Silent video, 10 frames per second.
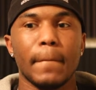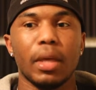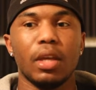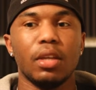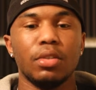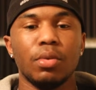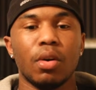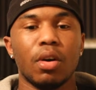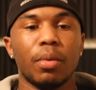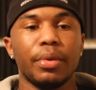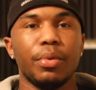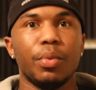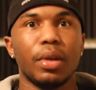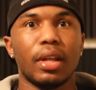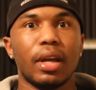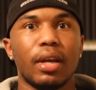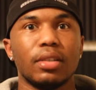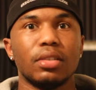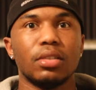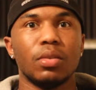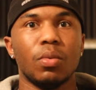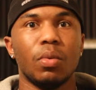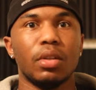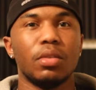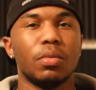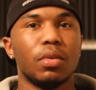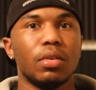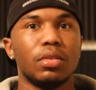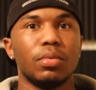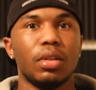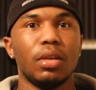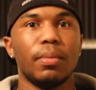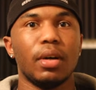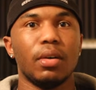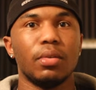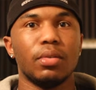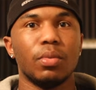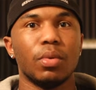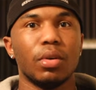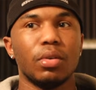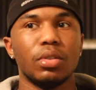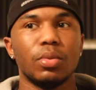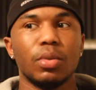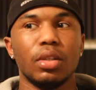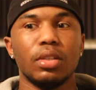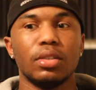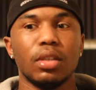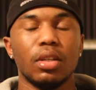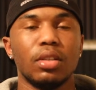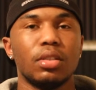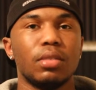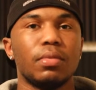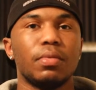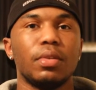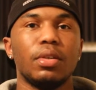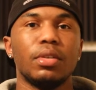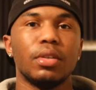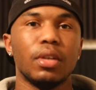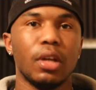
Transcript: it hits you hard when you realize what the world is really about. The world is really setting us up for failure.